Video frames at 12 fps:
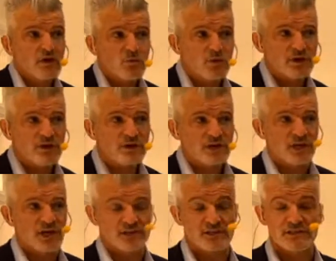what are the
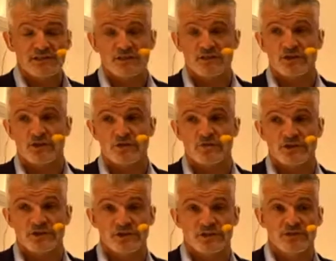chances that our culture
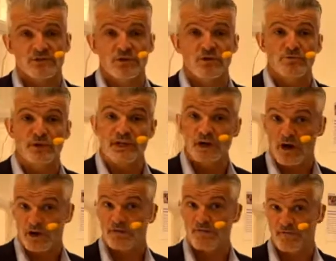system will be
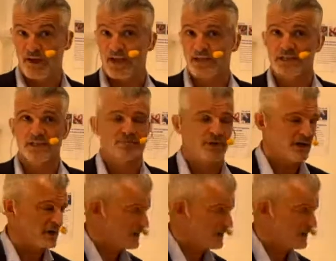unaffected by